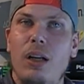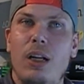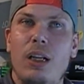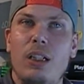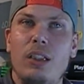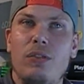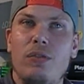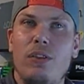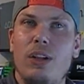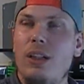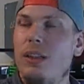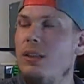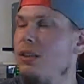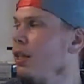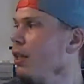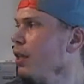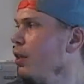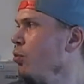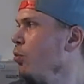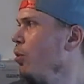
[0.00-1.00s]
As far as
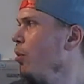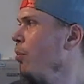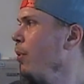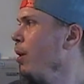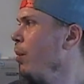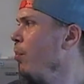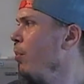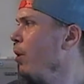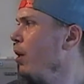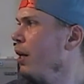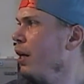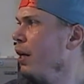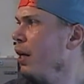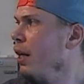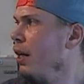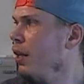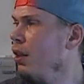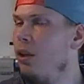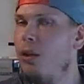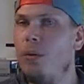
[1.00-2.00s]
I remember, I
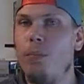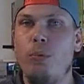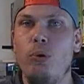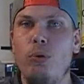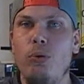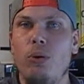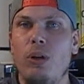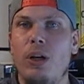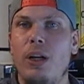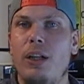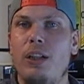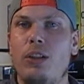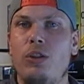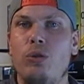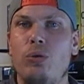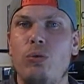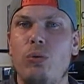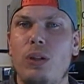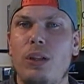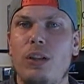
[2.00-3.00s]
had the Budokai
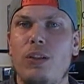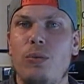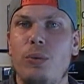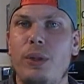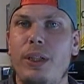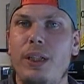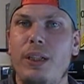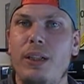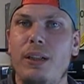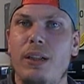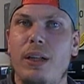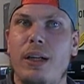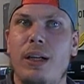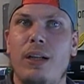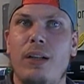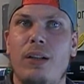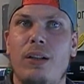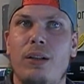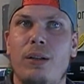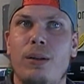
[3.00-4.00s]
2 and 3,
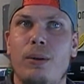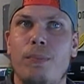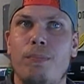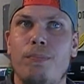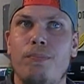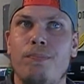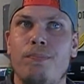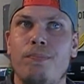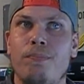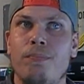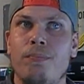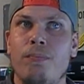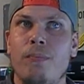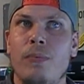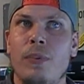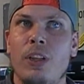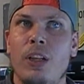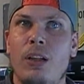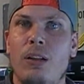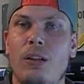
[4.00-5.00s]
and
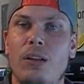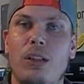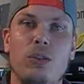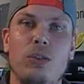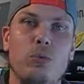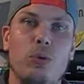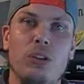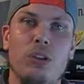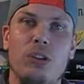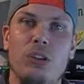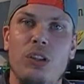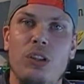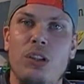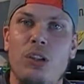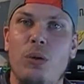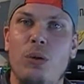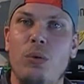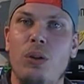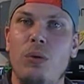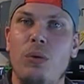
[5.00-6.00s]
this was the
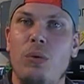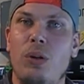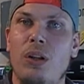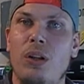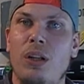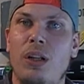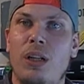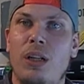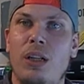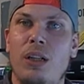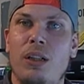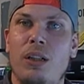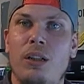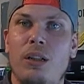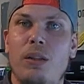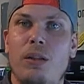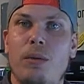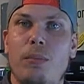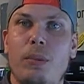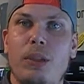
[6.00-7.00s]
only one that I
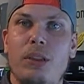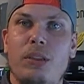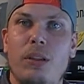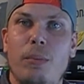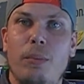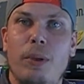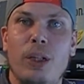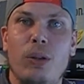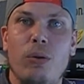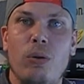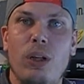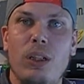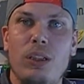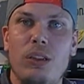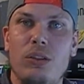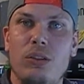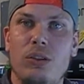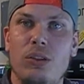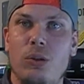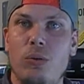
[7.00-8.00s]
missed in my
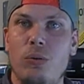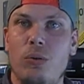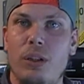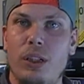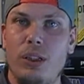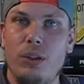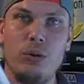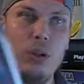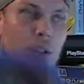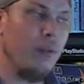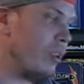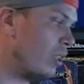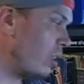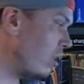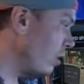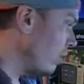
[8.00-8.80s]
collection, so nice to have it.